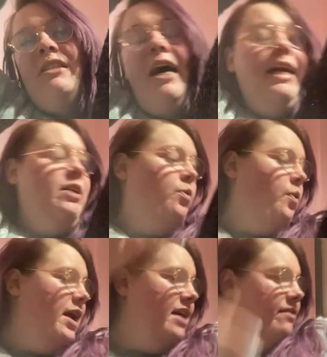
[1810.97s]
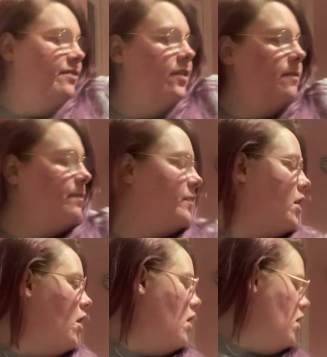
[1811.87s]
Day with
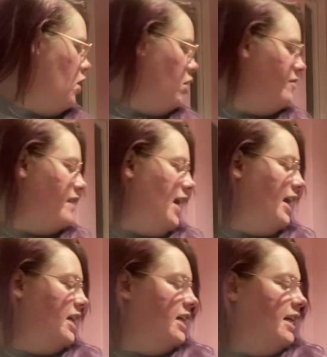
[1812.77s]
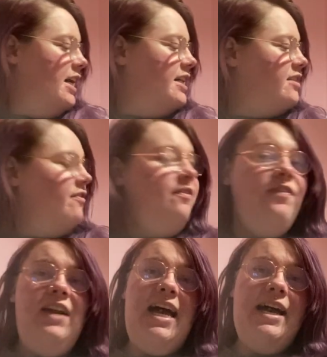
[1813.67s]
either the
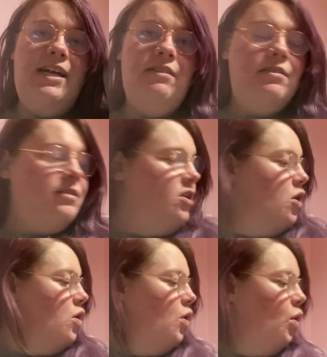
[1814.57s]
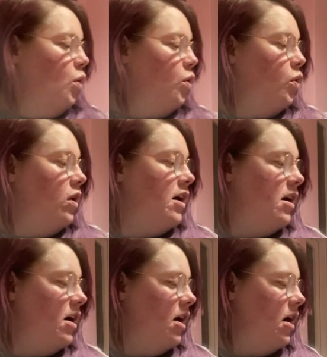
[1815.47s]
flares or
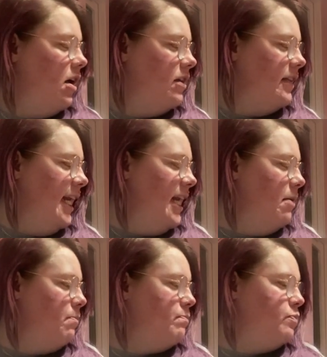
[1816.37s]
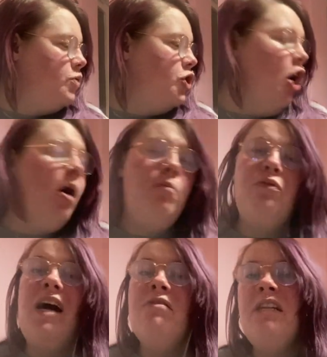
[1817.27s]
the dark
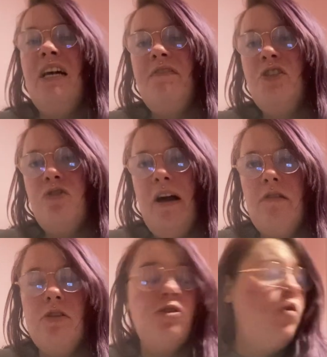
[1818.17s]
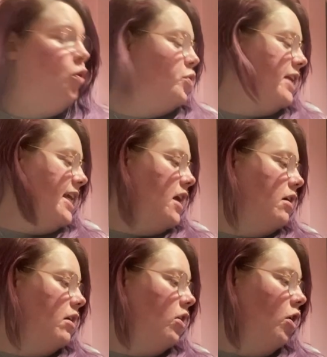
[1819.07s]
brown leather trousers or the
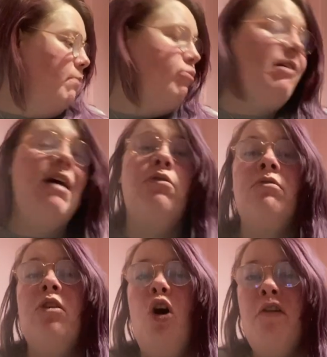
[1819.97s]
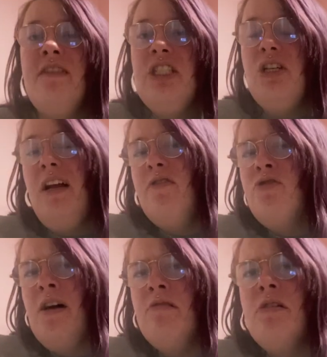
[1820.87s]
light brown orangey leather
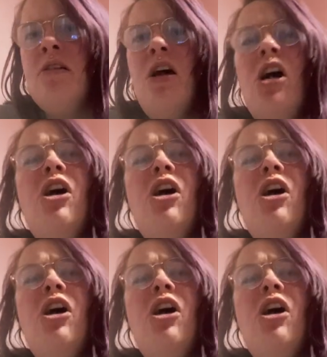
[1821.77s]
trousers.